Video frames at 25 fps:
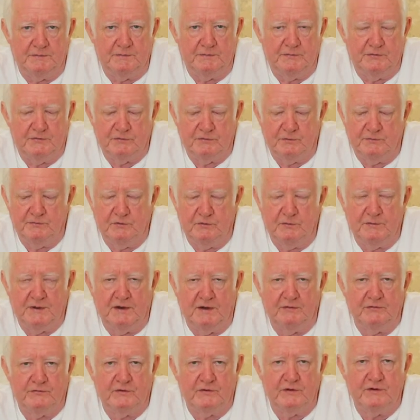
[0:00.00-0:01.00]
Some of you may
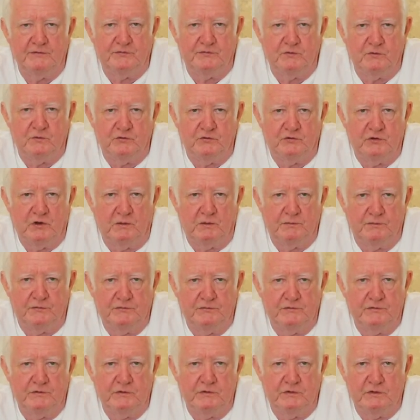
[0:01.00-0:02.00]
have 3 or 4
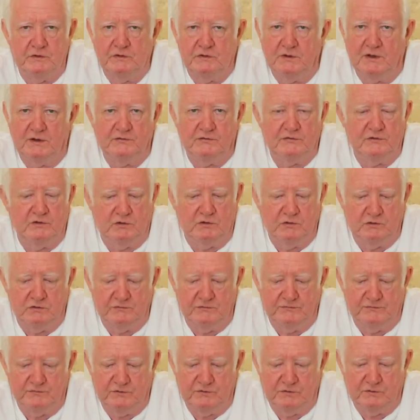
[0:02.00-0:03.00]
jobs, and that's not
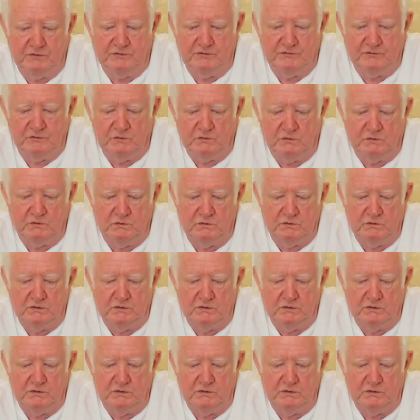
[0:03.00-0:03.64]
good for you at all.